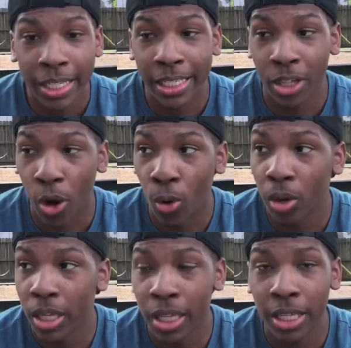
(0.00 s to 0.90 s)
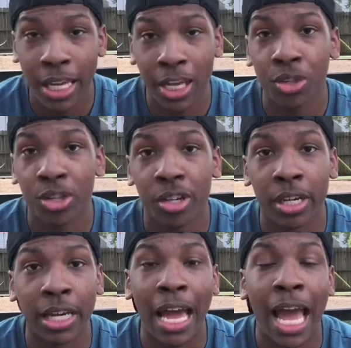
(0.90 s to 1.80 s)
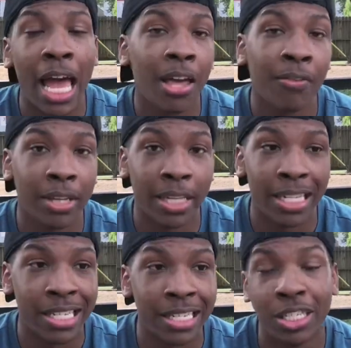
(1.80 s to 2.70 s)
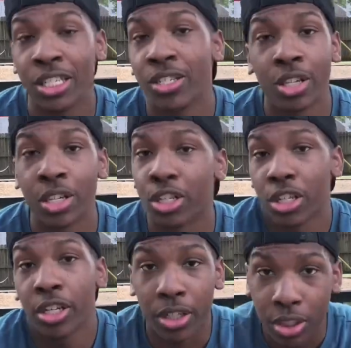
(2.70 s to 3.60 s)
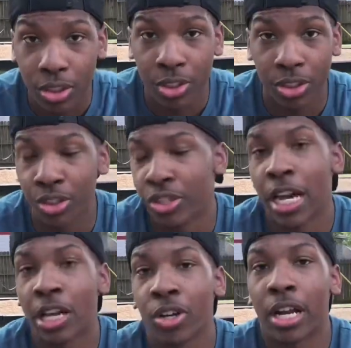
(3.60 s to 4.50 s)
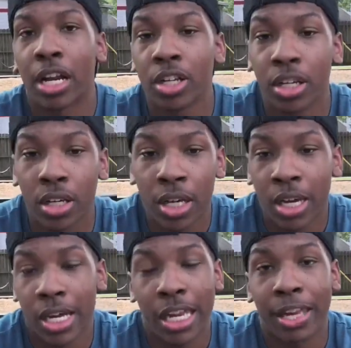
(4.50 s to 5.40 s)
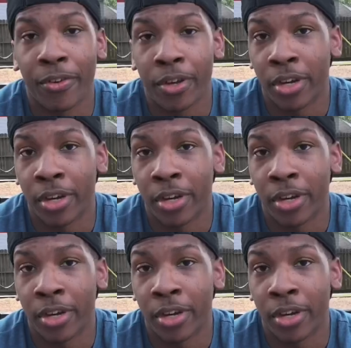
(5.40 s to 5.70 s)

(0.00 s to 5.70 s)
the only thing you're gonna have is to cook. You just gotta learn how to cook. And if